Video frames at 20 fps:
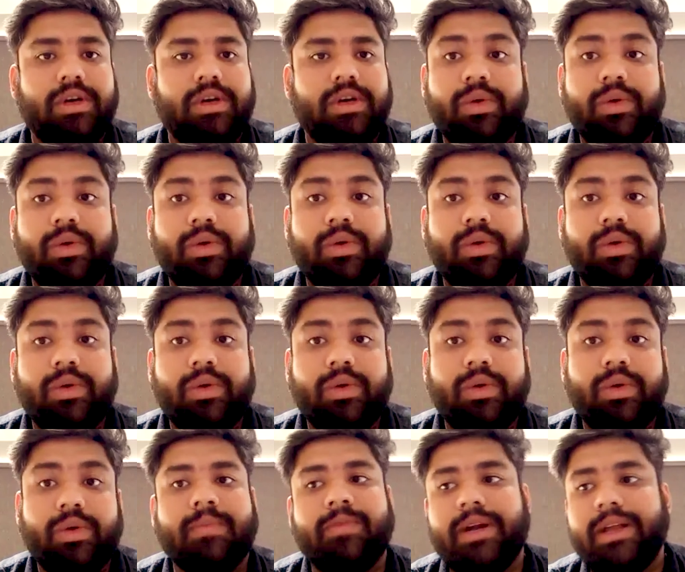doing
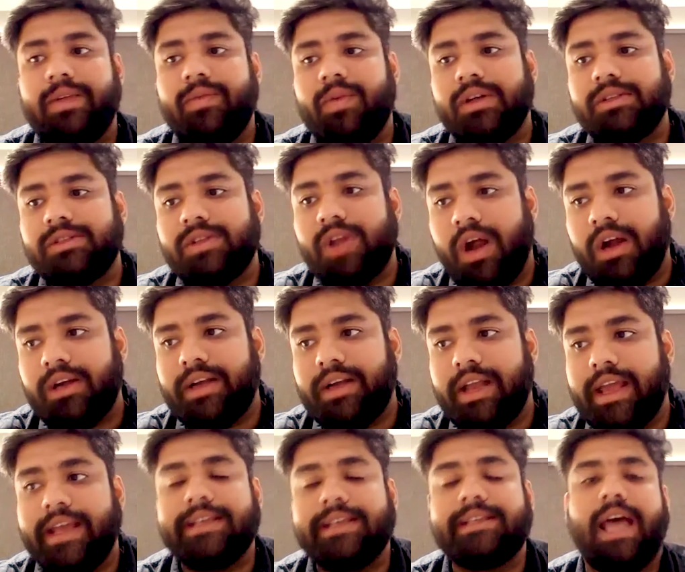research work or somebody
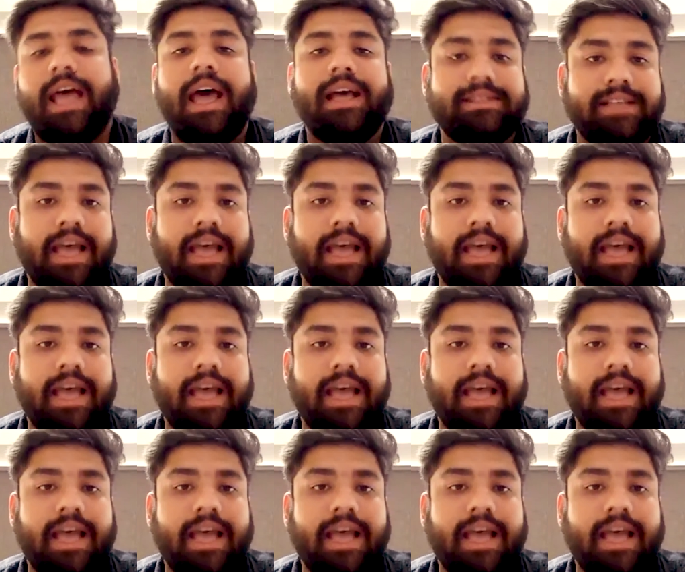was not